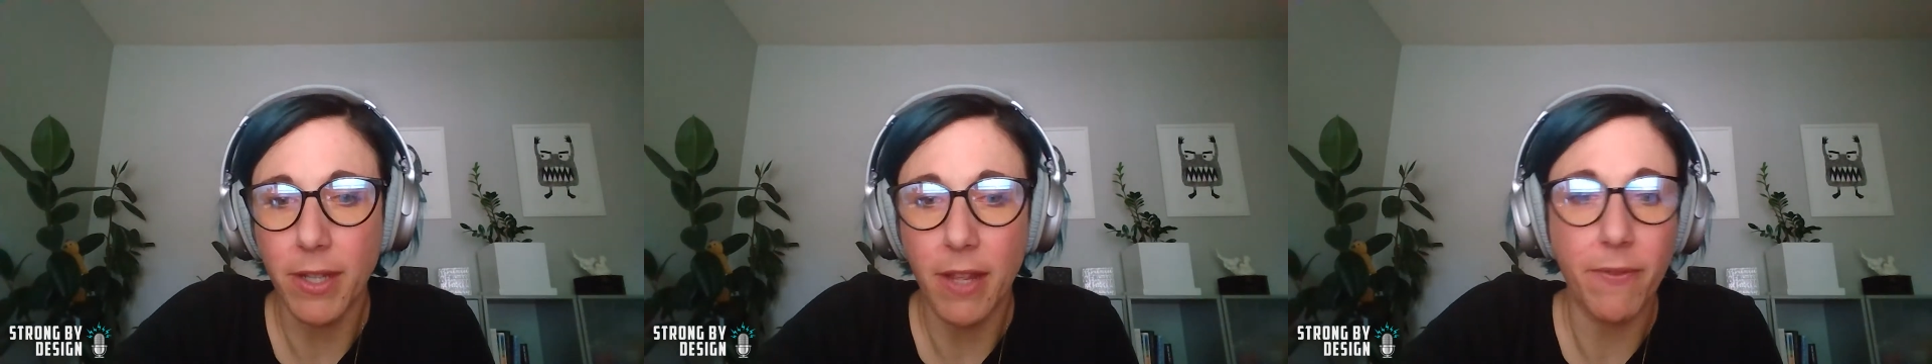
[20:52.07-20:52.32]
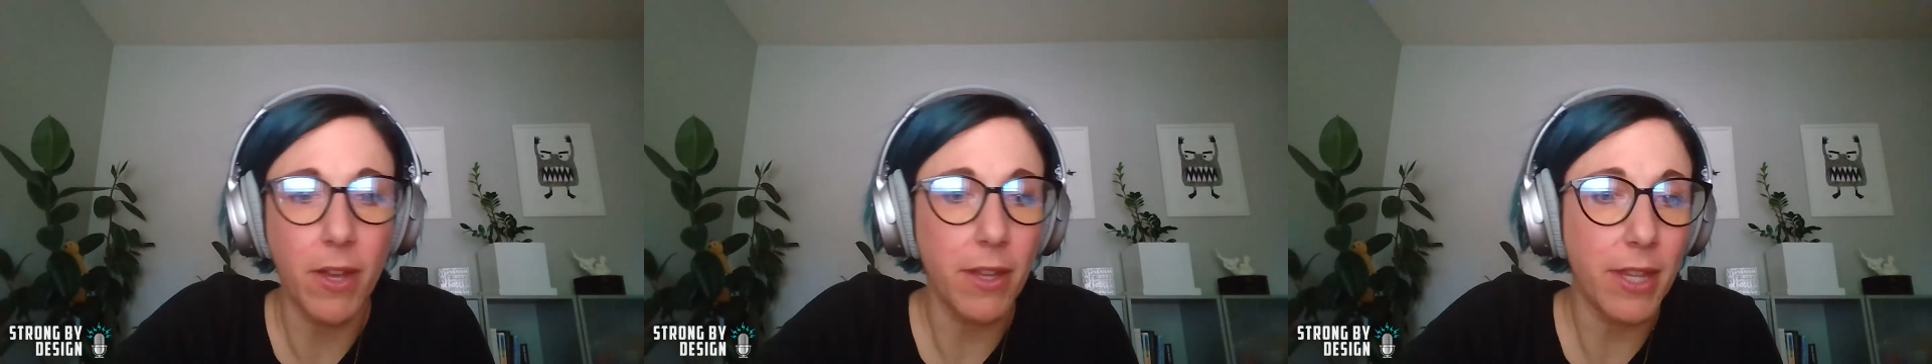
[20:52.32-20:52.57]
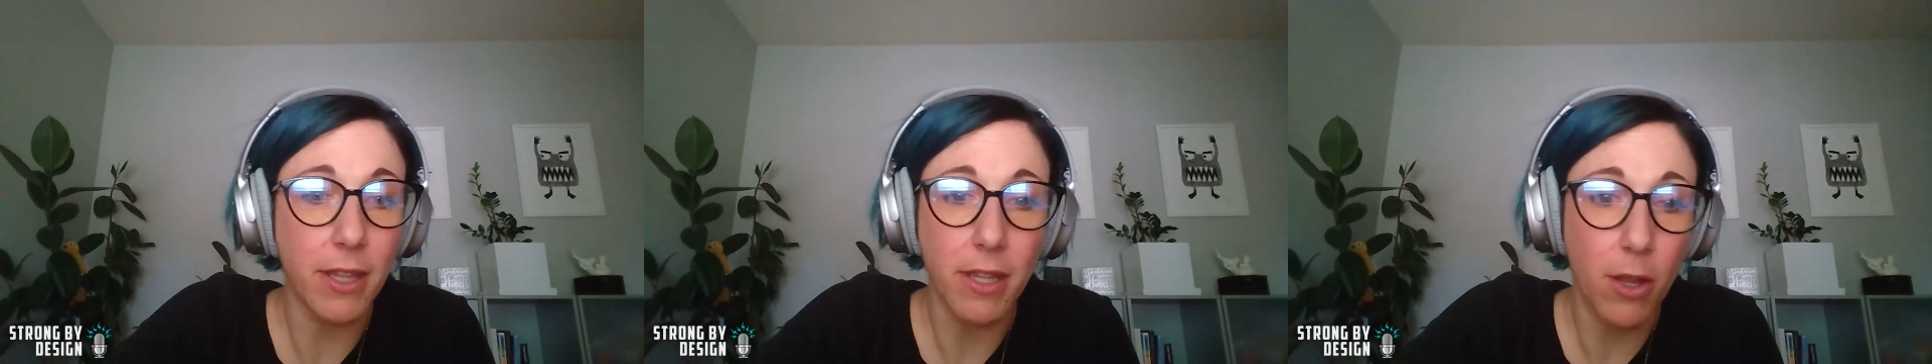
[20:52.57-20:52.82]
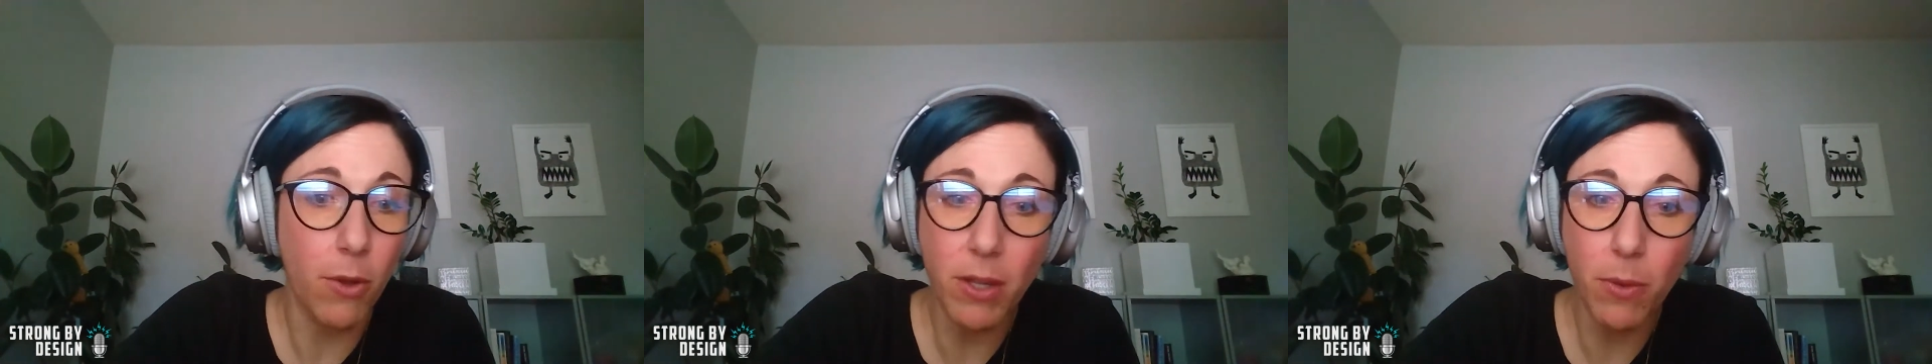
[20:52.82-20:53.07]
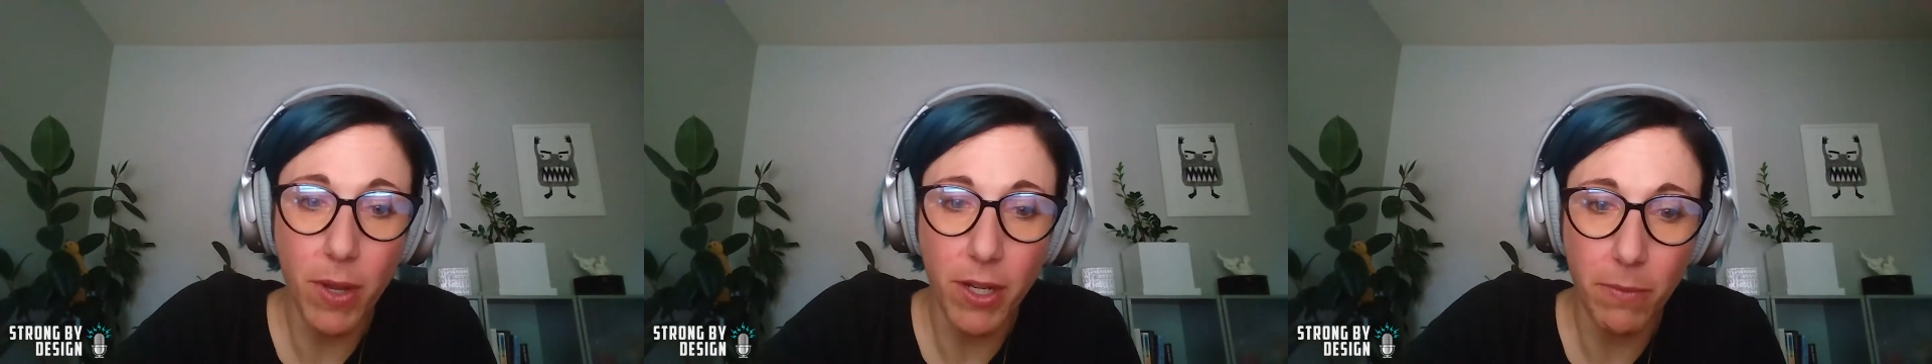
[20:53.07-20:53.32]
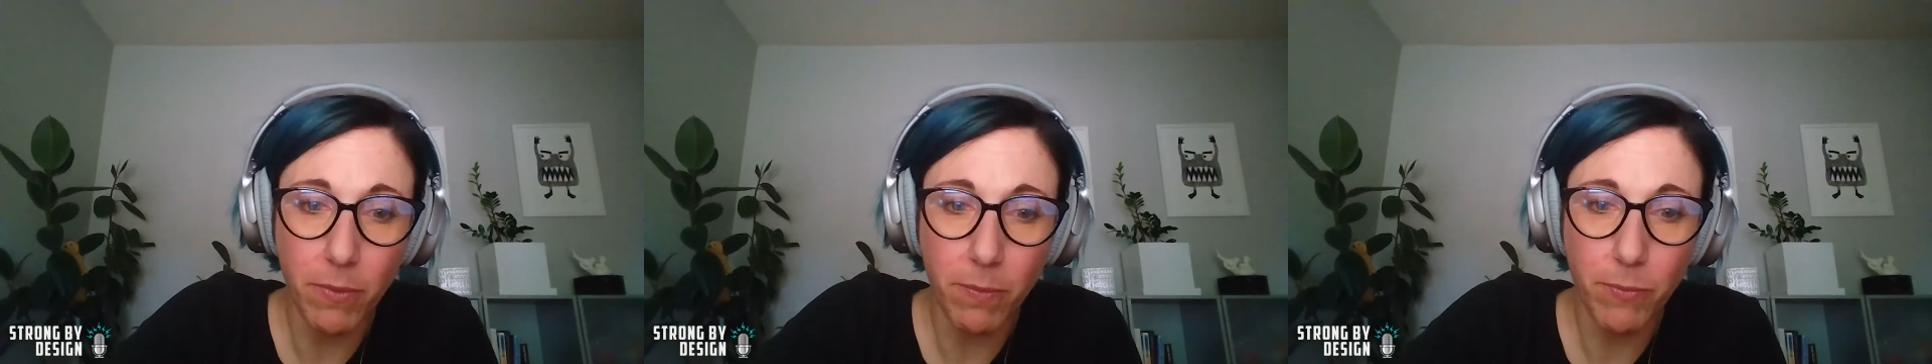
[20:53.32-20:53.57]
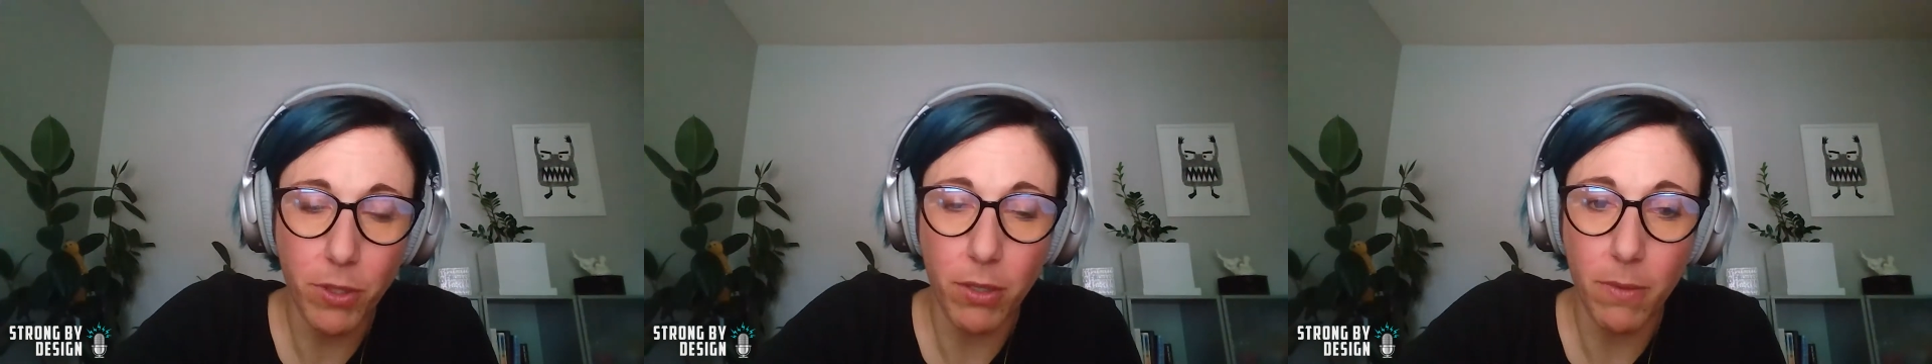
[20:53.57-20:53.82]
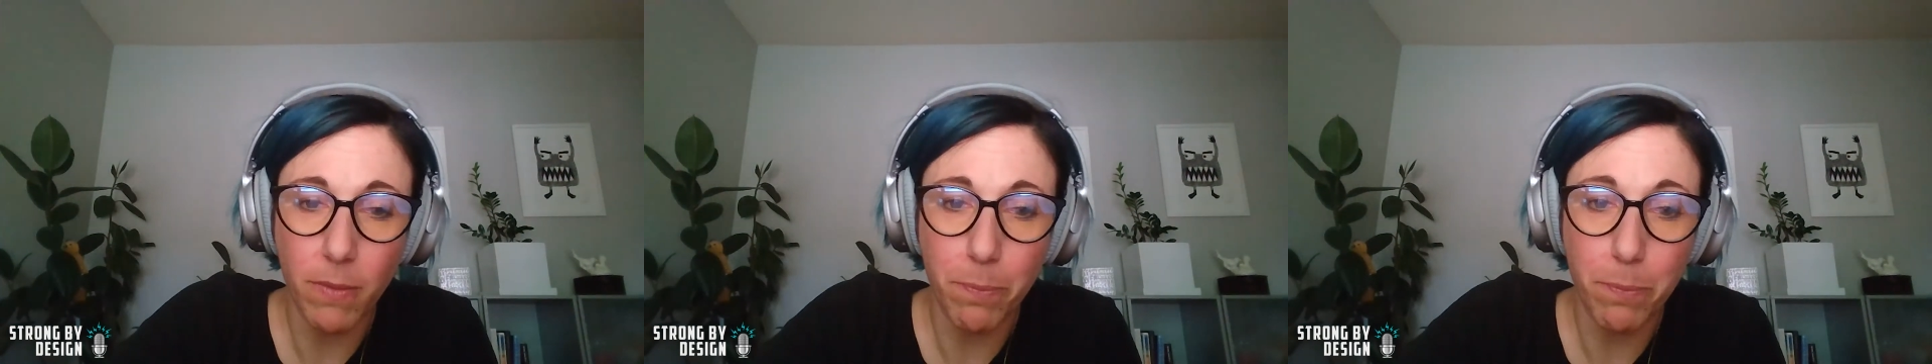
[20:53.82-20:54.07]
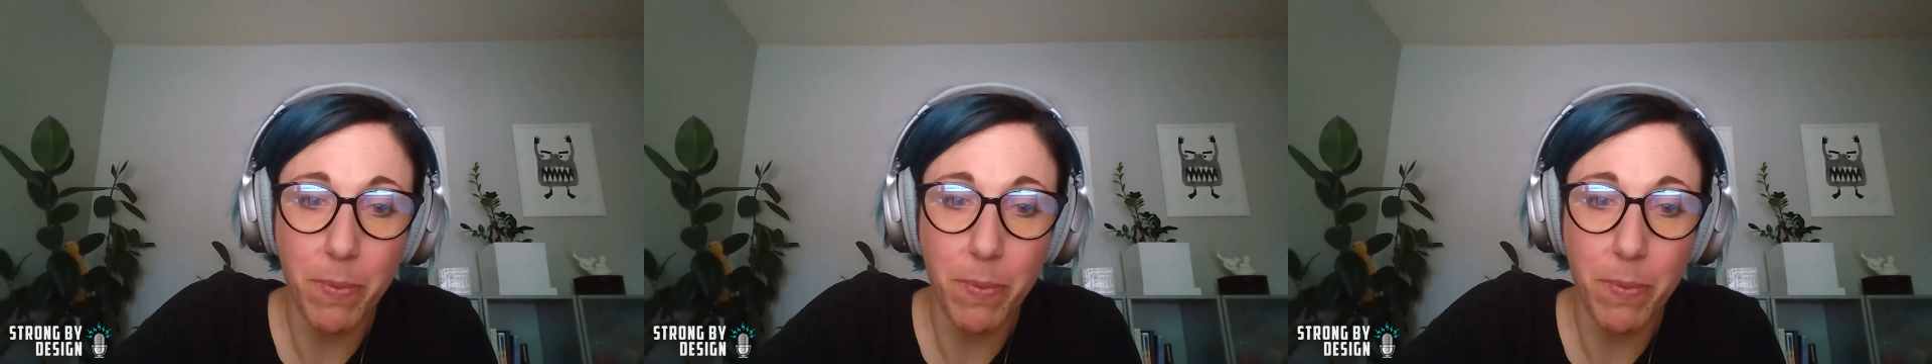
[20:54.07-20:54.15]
They felt that the only way to, to